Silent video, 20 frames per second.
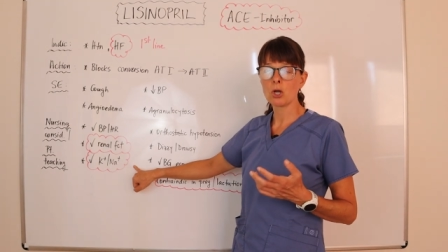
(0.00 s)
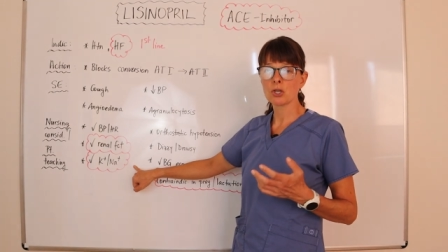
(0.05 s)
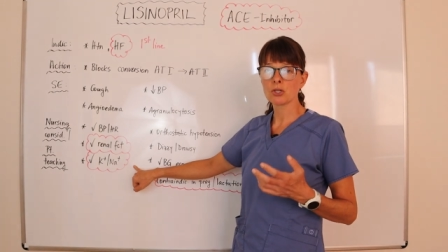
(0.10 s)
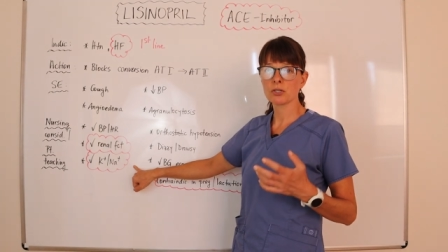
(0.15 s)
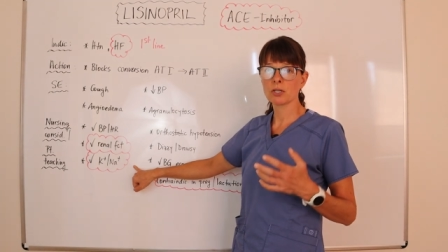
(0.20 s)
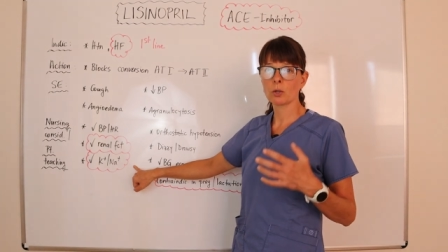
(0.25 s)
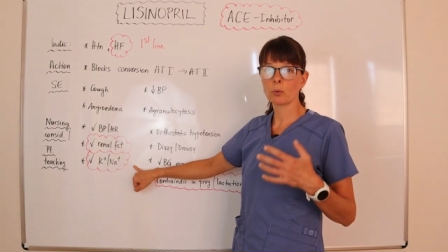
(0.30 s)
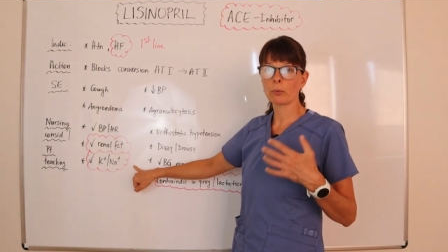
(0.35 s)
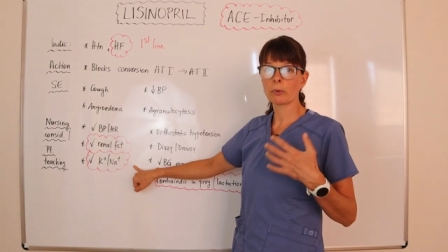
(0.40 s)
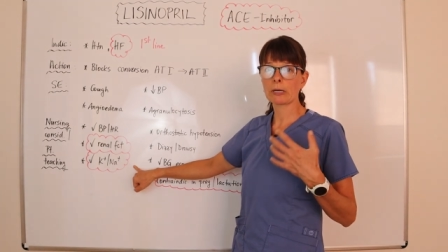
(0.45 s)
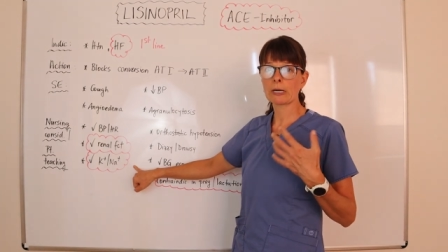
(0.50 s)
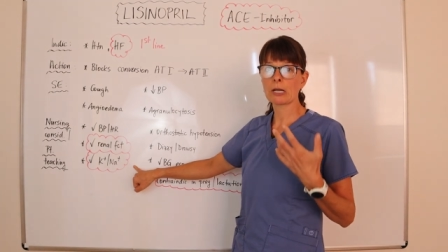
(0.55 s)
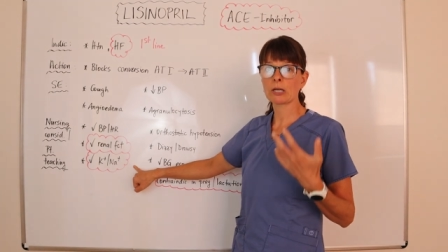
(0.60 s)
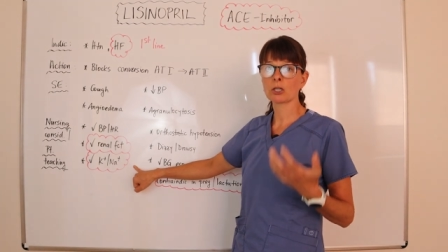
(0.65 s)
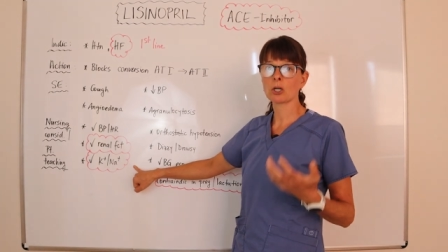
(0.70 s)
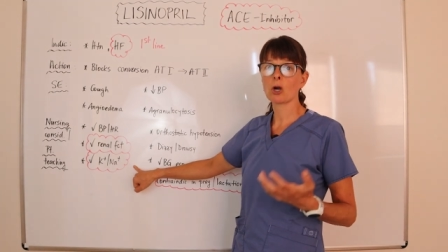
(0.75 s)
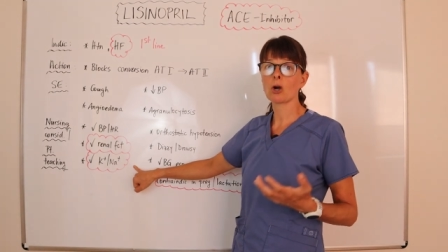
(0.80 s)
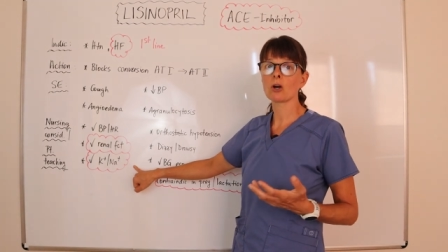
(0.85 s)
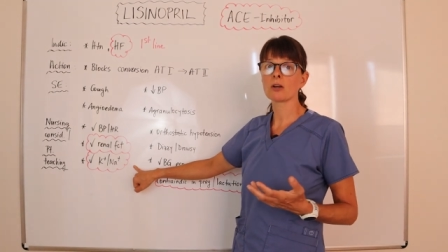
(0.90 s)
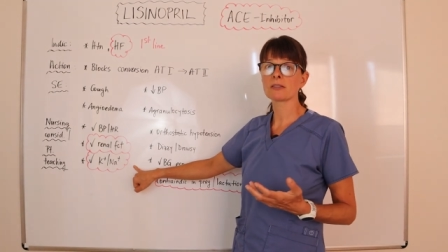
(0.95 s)
so that we're not
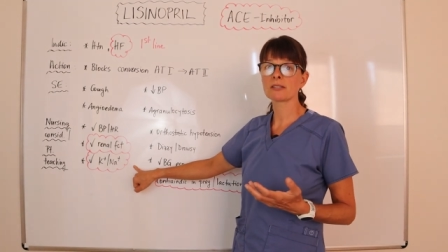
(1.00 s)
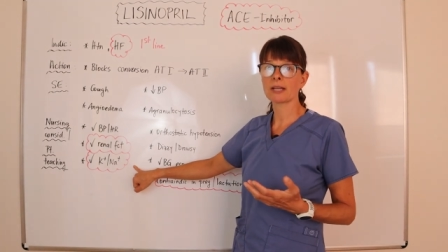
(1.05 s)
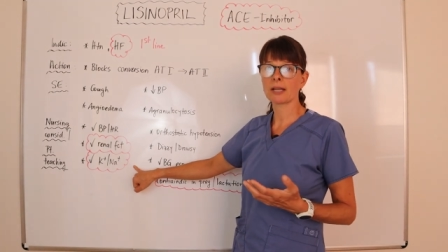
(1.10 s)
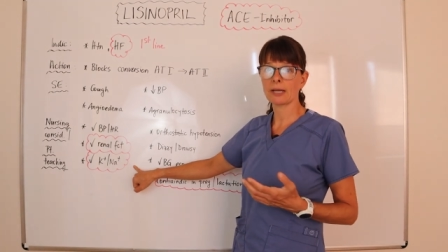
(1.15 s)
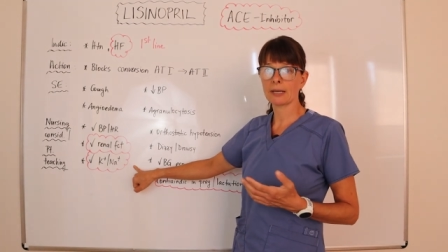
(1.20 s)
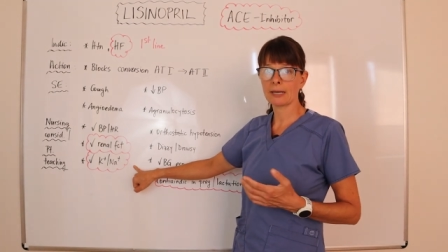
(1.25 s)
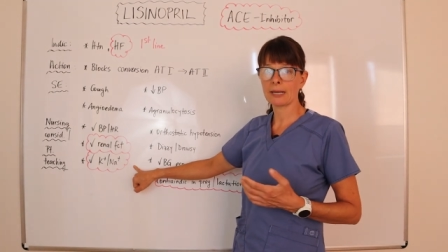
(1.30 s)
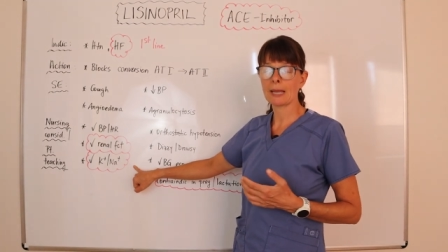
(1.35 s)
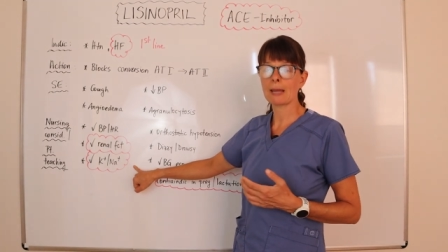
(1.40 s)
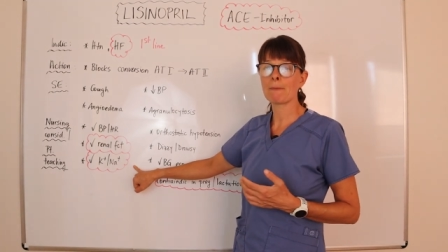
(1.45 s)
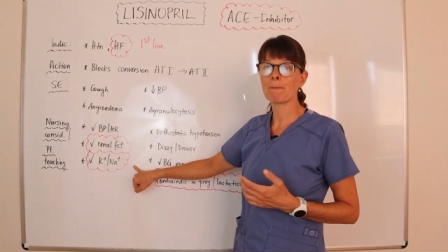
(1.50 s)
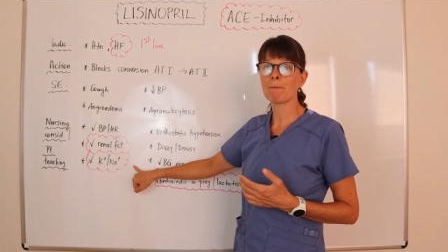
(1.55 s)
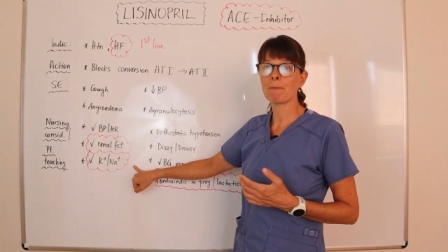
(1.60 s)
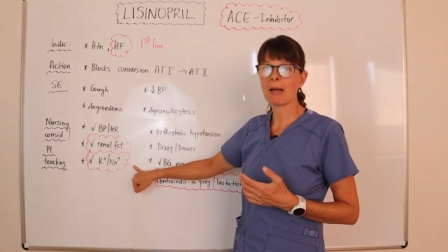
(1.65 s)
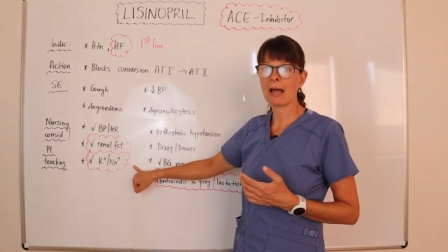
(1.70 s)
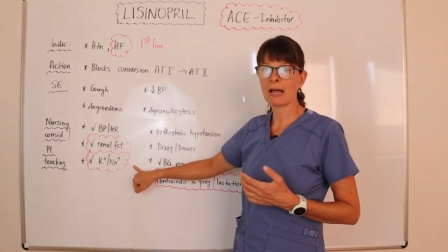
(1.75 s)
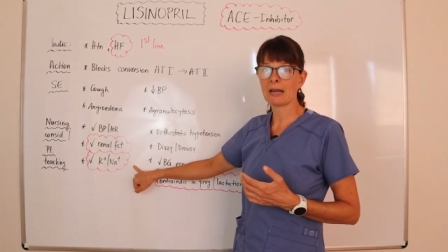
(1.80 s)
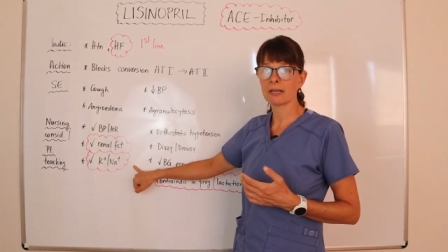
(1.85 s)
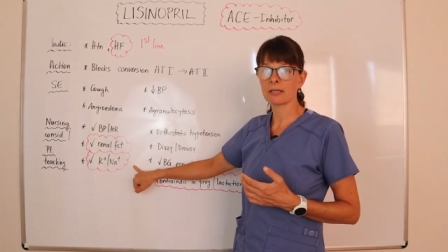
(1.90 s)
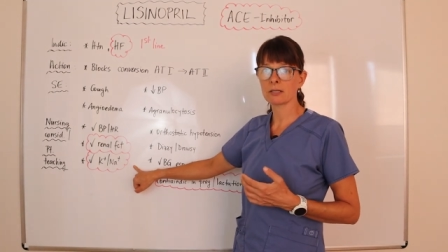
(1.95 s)
causing an
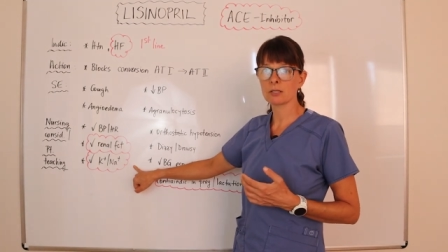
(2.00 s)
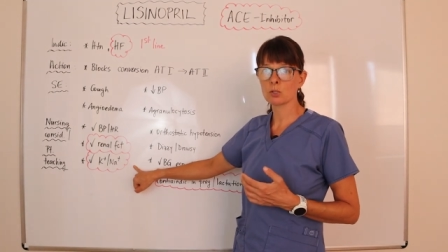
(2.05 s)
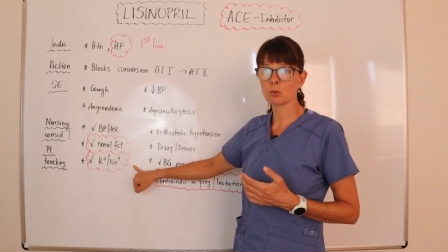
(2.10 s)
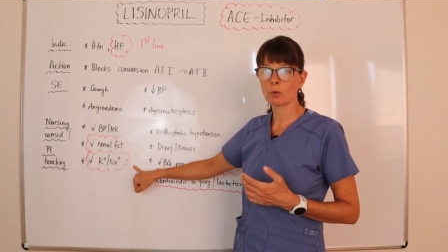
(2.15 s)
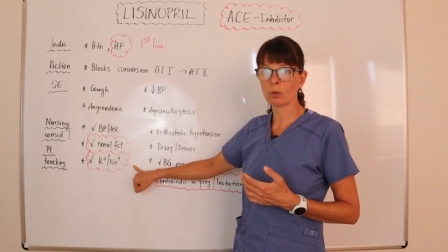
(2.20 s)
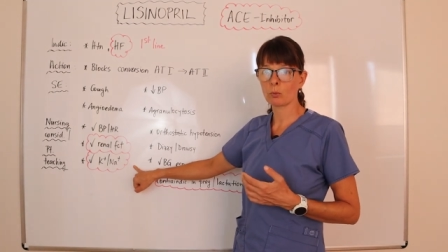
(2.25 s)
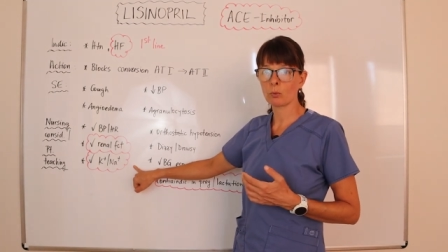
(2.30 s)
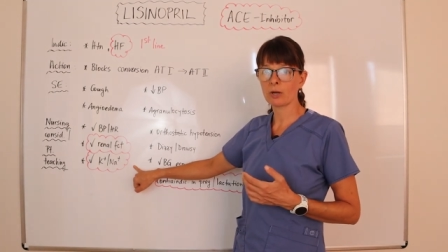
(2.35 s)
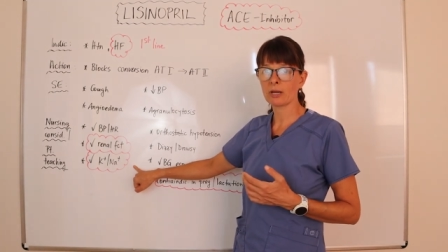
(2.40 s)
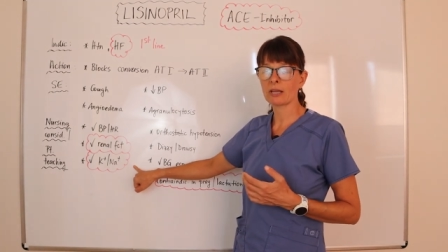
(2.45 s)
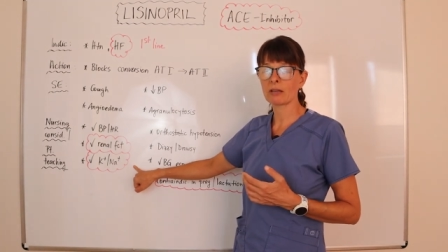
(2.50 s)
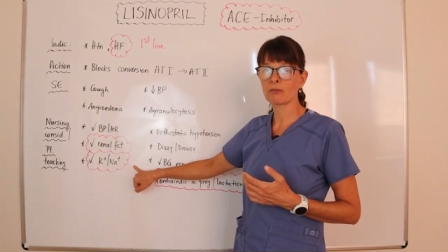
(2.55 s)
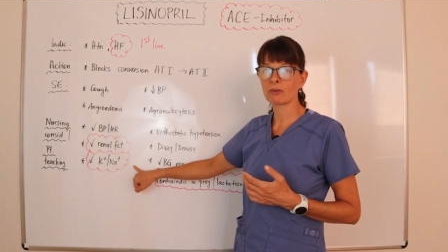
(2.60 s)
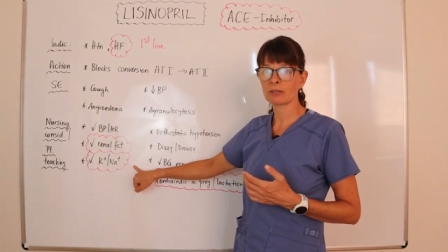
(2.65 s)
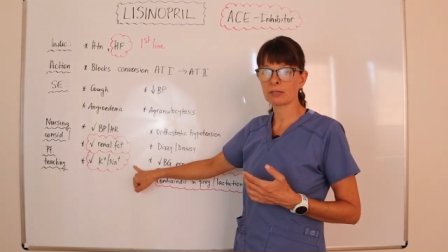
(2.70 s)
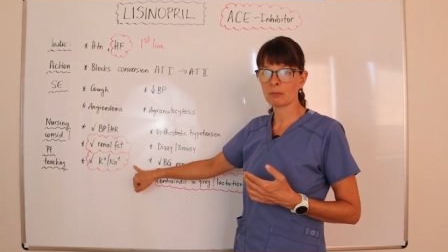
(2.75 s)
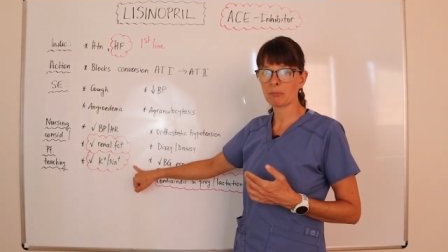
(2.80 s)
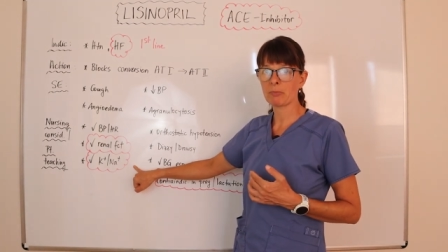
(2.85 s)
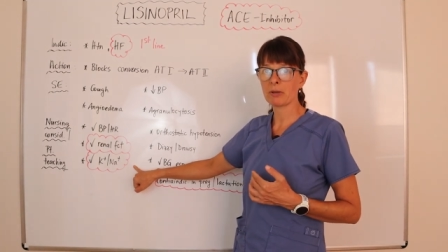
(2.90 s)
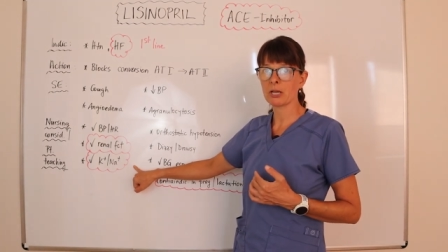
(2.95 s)
imbalance when we're
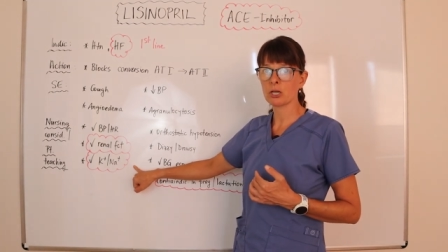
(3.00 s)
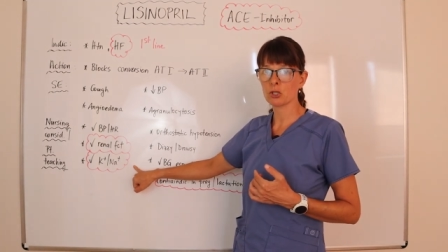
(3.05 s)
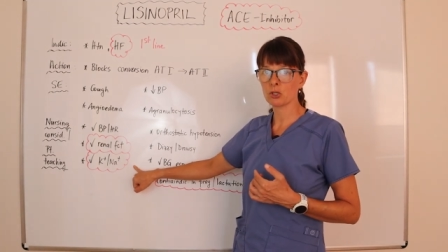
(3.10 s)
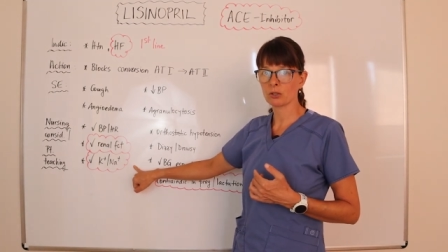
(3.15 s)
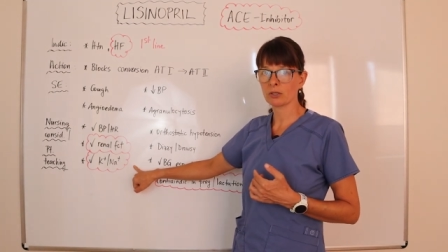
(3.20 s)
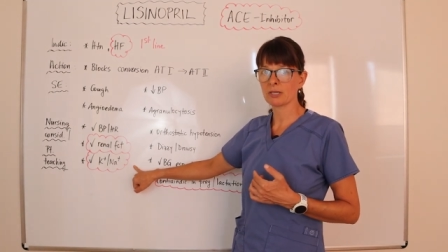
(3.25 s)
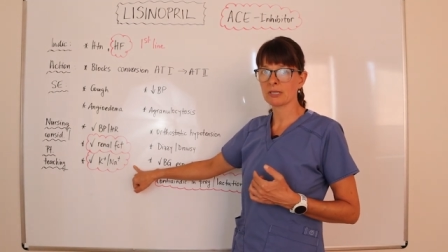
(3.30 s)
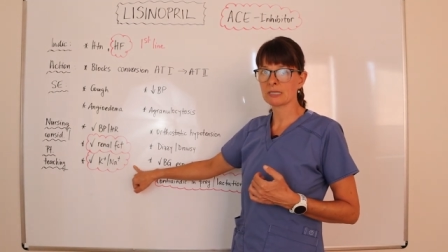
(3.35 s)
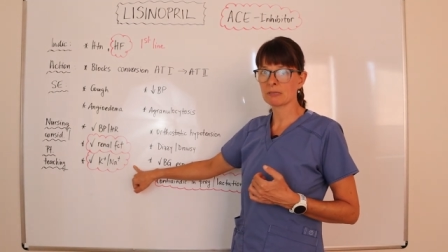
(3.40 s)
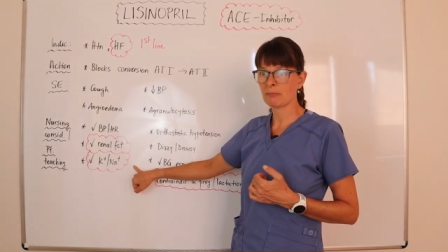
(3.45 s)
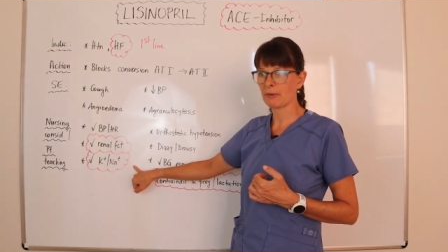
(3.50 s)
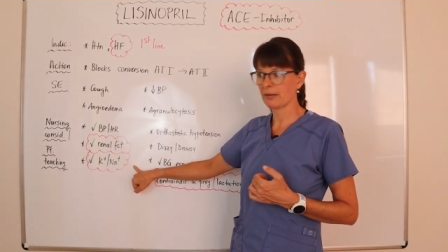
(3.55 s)
giving the patient this